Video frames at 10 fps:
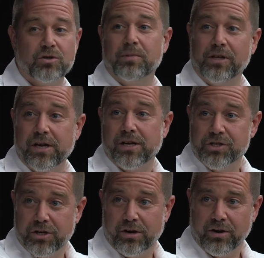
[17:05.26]
usability
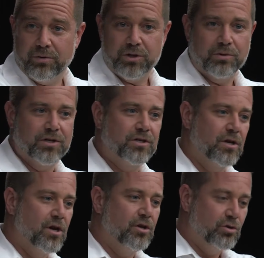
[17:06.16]
engineering, which
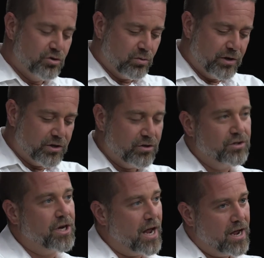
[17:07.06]
was user
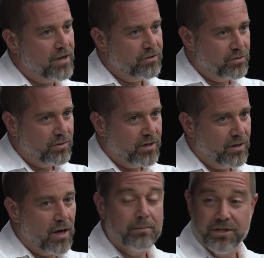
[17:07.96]
research and
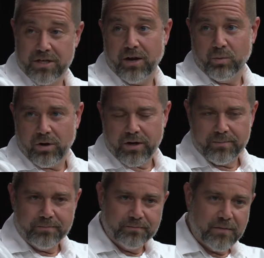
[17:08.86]
doing design
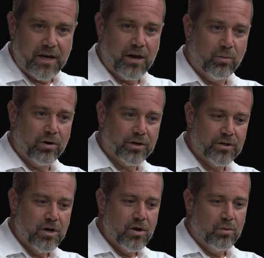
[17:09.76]
work. And I
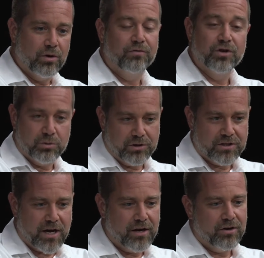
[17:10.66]
worked with visual
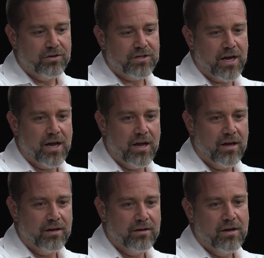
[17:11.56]
designers
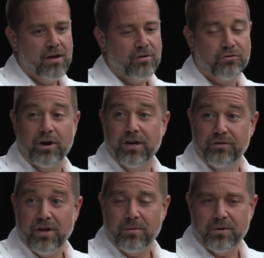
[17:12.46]
and
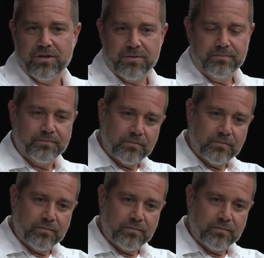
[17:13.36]
front-end developers.